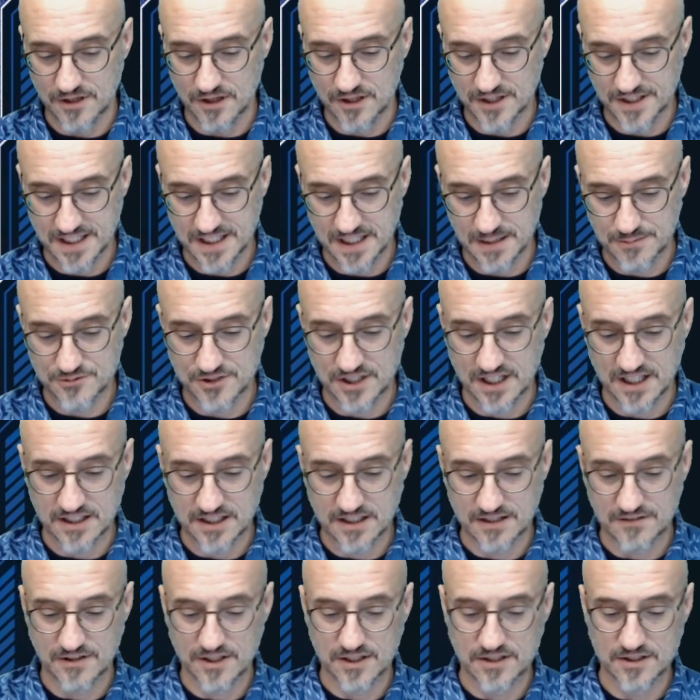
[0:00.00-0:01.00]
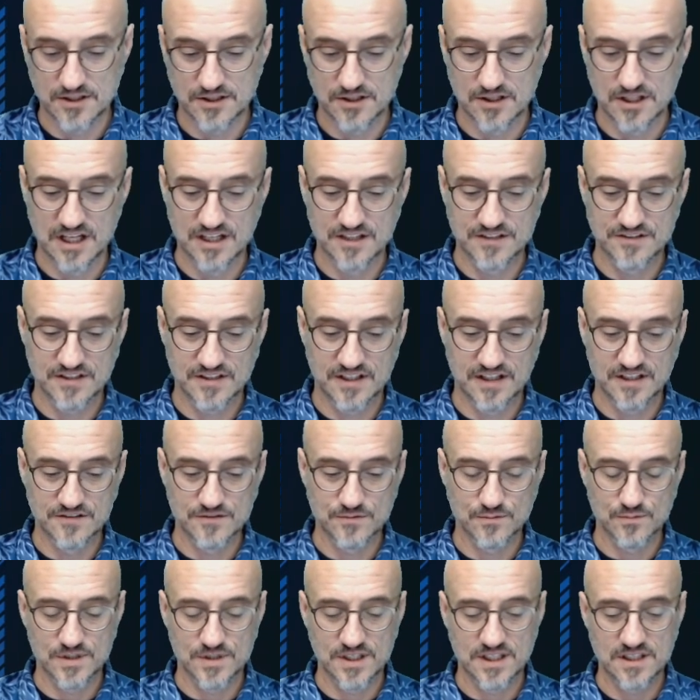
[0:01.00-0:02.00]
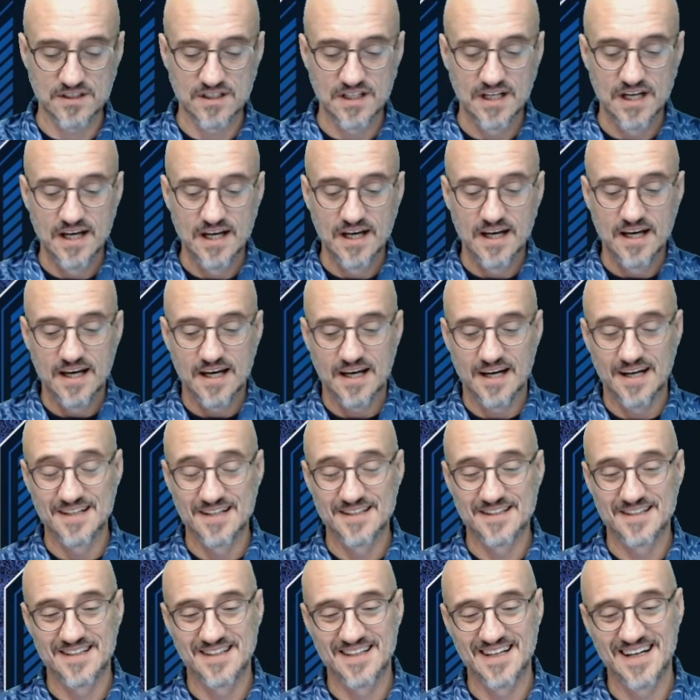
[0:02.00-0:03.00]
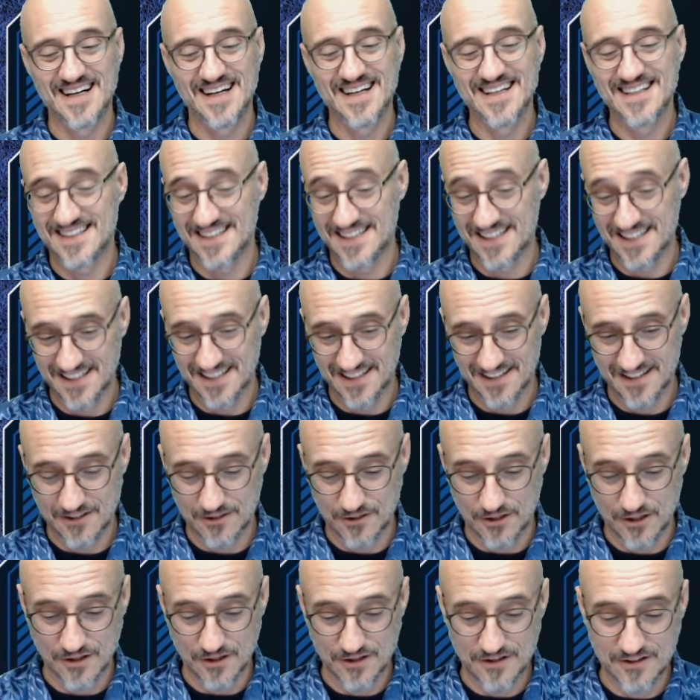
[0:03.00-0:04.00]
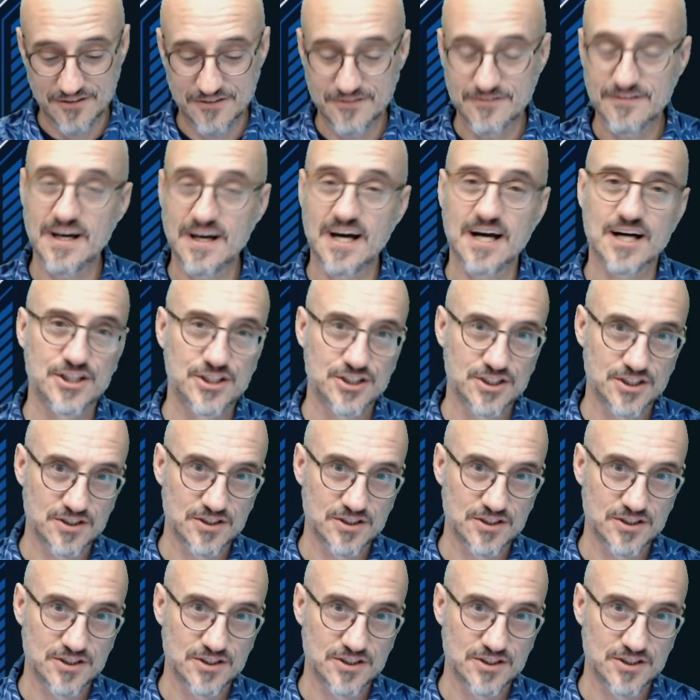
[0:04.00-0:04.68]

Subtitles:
kept track of on clocks as well. And then there are the faction